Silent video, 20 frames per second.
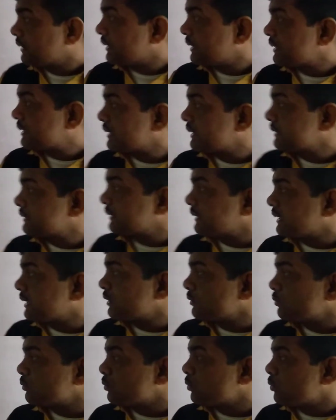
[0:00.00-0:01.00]
it is
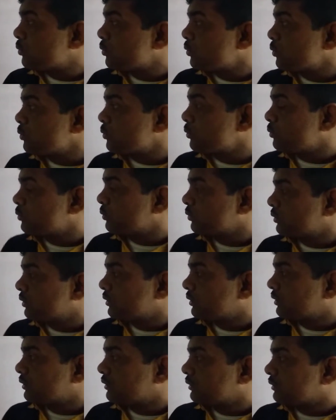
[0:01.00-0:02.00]
you
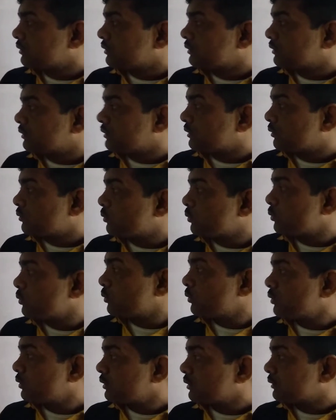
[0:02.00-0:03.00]

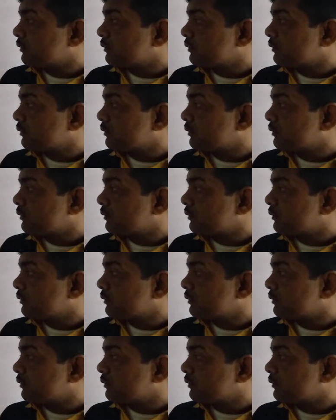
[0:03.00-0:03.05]
who